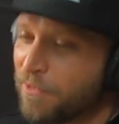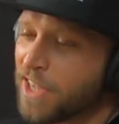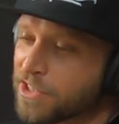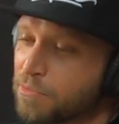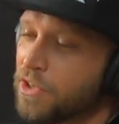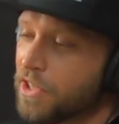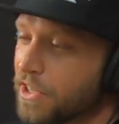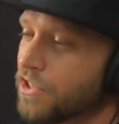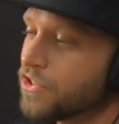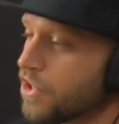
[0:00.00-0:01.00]
We've had some
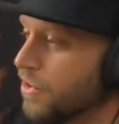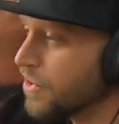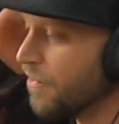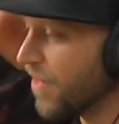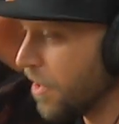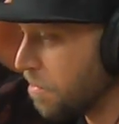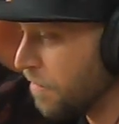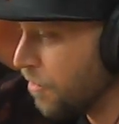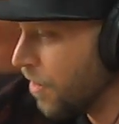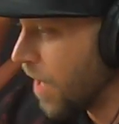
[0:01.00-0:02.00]
really good shows over there
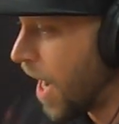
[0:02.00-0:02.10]
before.